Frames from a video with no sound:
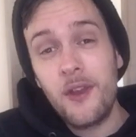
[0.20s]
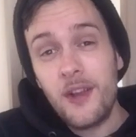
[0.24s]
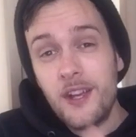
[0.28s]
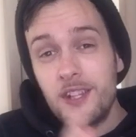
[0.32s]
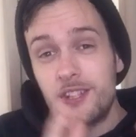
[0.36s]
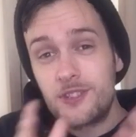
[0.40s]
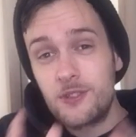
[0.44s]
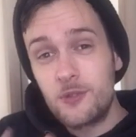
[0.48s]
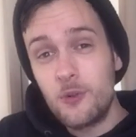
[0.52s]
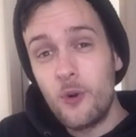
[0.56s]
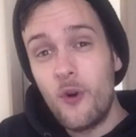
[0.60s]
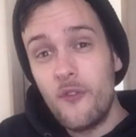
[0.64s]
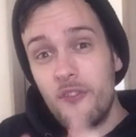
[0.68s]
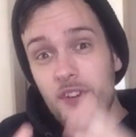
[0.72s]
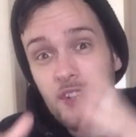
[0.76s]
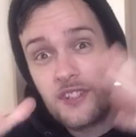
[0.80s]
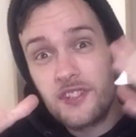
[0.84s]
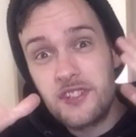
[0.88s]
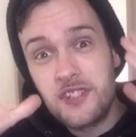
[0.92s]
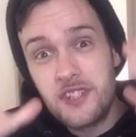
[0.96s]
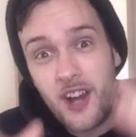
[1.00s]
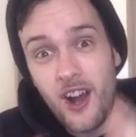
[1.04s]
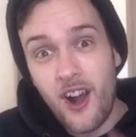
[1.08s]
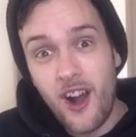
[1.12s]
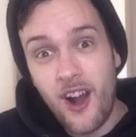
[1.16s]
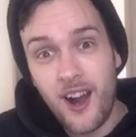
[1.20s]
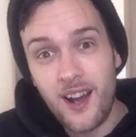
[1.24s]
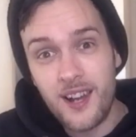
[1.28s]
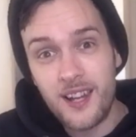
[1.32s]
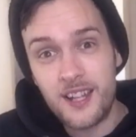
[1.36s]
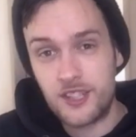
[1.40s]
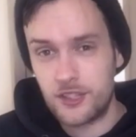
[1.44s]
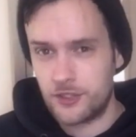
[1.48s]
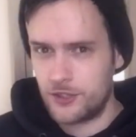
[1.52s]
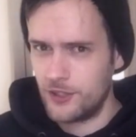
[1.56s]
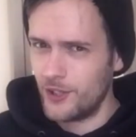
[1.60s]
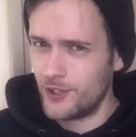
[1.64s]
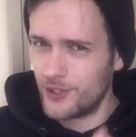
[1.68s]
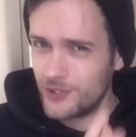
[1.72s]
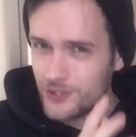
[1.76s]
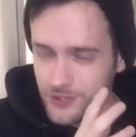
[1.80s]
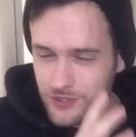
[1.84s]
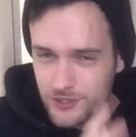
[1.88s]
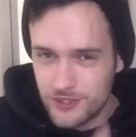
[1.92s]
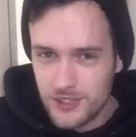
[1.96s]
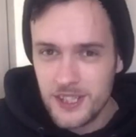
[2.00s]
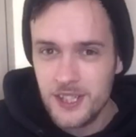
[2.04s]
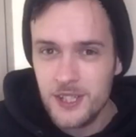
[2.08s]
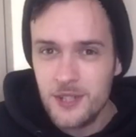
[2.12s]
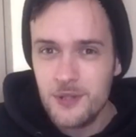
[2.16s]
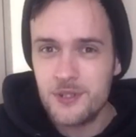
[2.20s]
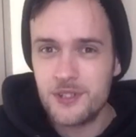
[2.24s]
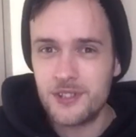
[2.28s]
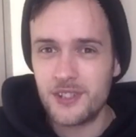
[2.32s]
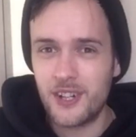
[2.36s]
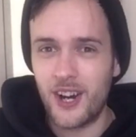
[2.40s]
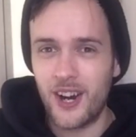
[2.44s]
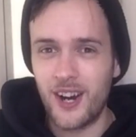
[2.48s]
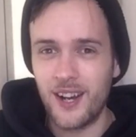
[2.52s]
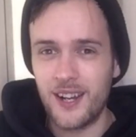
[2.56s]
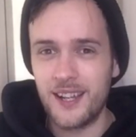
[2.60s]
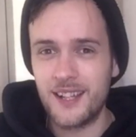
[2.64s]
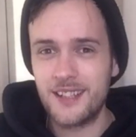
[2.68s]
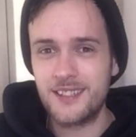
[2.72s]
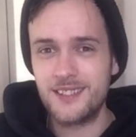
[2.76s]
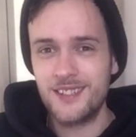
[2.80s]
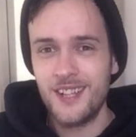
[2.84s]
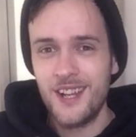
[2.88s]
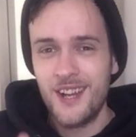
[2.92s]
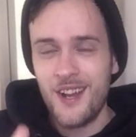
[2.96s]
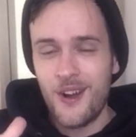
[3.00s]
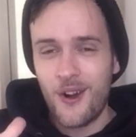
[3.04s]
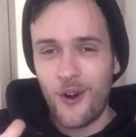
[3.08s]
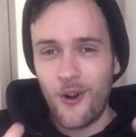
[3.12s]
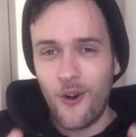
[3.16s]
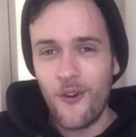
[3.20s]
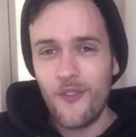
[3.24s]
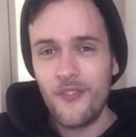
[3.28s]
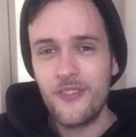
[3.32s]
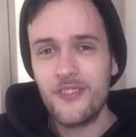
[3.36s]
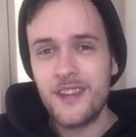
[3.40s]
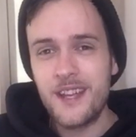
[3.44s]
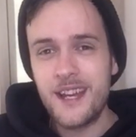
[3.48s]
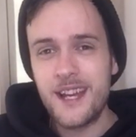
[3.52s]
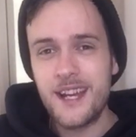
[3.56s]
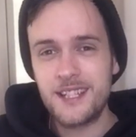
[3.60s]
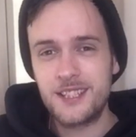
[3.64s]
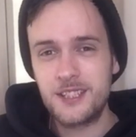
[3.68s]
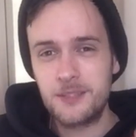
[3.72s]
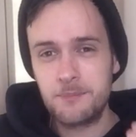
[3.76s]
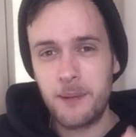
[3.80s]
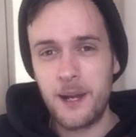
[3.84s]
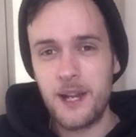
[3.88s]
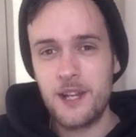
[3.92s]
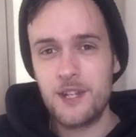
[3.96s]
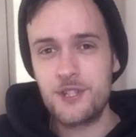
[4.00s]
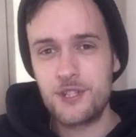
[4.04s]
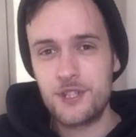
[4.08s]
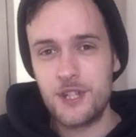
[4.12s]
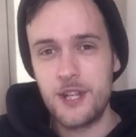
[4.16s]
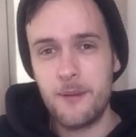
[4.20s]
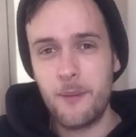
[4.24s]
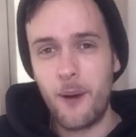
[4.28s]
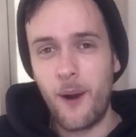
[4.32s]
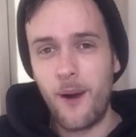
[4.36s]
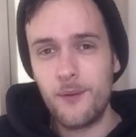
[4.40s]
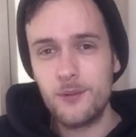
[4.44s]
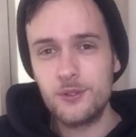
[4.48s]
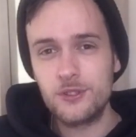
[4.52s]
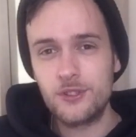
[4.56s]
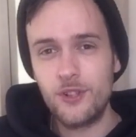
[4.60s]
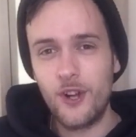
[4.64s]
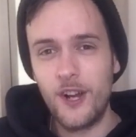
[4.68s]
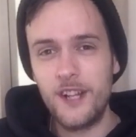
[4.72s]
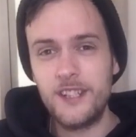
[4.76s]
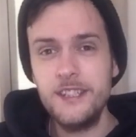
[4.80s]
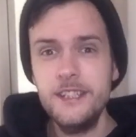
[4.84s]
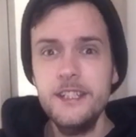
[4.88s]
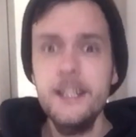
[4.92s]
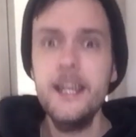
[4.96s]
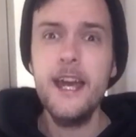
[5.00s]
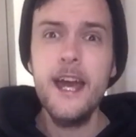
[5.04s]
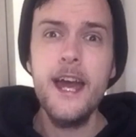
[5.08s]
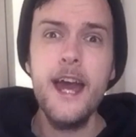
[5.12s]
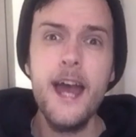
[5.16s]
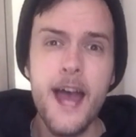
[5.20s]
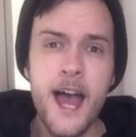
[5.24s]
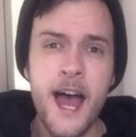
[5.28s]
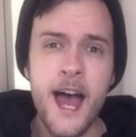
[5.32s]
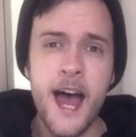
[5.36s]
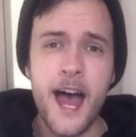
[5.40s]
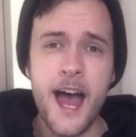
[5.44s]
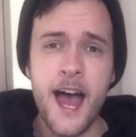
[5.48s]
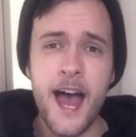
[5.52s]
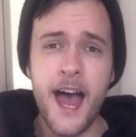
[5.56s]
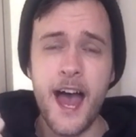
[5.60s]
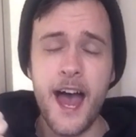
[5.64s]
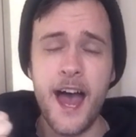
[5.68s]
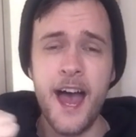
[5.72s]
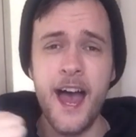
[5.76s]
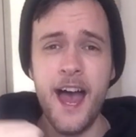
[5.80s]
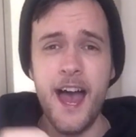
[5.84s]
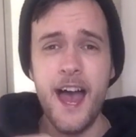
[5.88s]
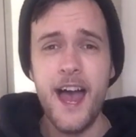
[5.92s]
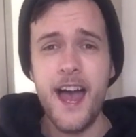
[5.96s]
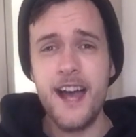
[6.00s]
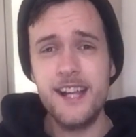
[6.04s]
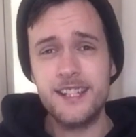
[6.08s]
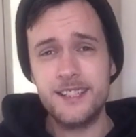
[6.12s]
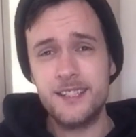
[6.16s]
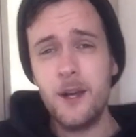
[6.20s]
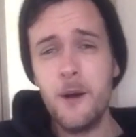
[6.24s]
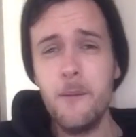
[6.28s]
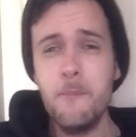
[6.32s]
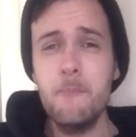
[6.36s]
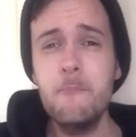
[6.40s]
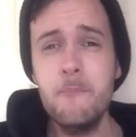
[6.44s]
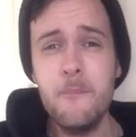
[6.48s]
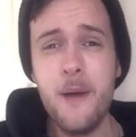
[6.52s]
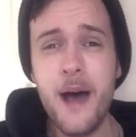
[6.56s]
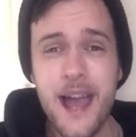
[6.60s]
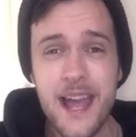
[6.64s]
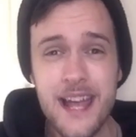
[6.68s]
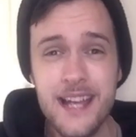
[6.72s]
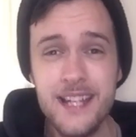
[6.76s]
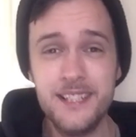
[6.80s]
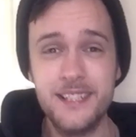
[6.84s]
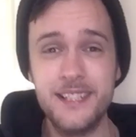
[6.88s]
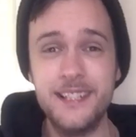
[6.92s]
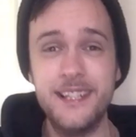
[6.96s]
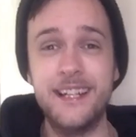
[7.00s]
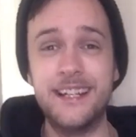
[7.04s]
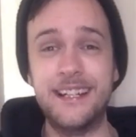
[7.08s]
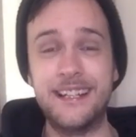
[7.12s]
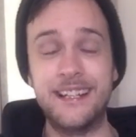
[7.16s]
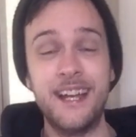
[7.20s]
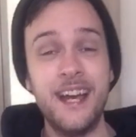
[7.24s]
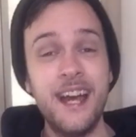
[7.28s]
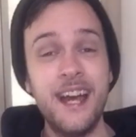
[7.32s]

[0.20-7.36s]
I saw the Daleks, the real Daleks, on their spaceship, I was like, yes, amazing!